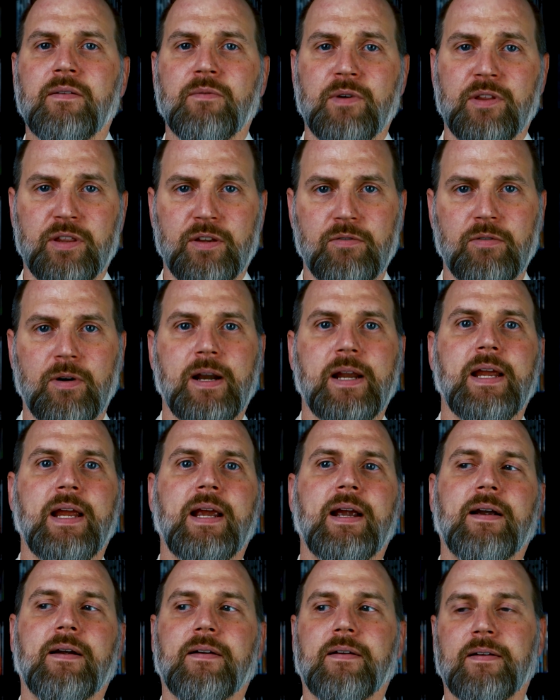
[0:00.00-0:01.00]
with gray
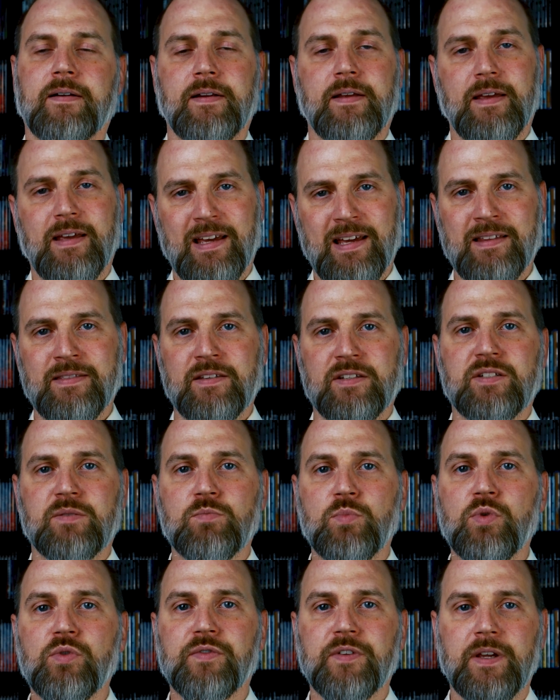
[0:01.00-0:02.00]
hair in this
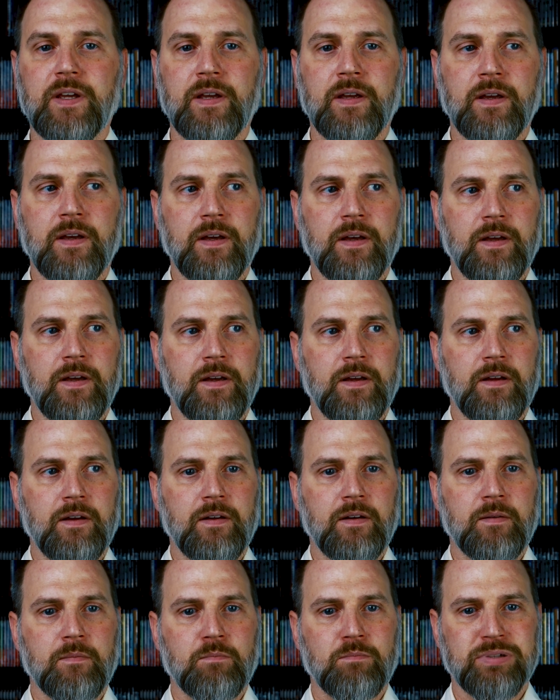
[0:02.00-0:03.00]
movie
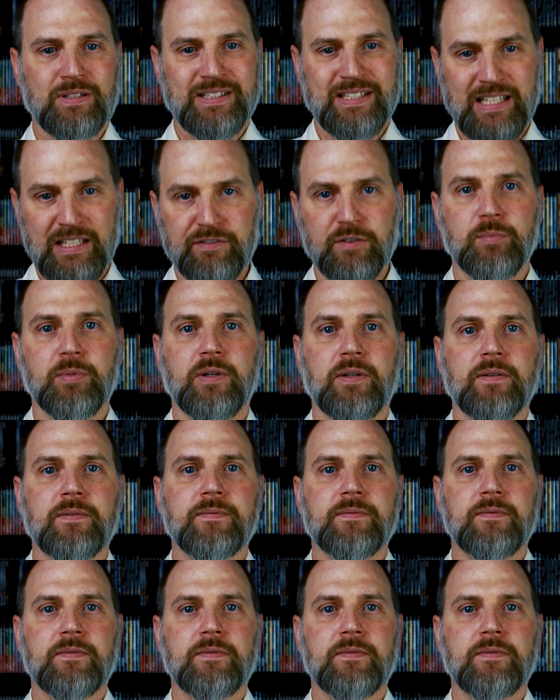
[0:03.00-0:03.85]
believable.